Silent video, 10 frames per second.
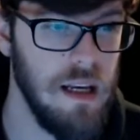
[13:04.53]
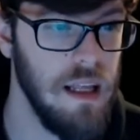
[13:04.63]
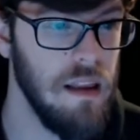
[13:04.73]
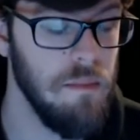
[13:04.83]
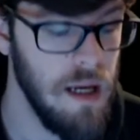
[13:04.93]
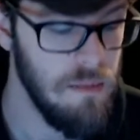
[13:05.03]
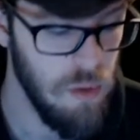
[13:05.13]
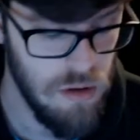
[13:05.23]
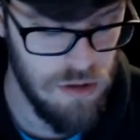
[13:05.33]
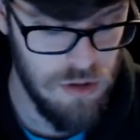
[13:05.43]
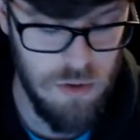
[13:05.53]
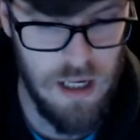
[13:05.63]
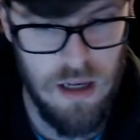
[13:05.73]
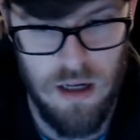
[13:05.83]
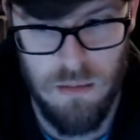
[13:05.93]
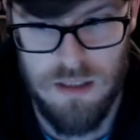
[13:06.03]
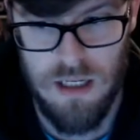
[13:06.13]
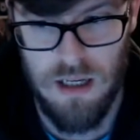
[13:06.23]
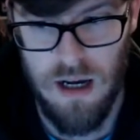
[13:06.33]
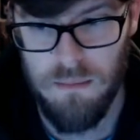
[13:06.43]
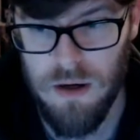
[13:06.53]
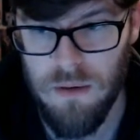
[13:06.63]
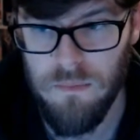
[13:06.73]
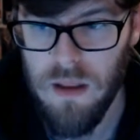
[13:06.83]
in the main board to that 100% combo.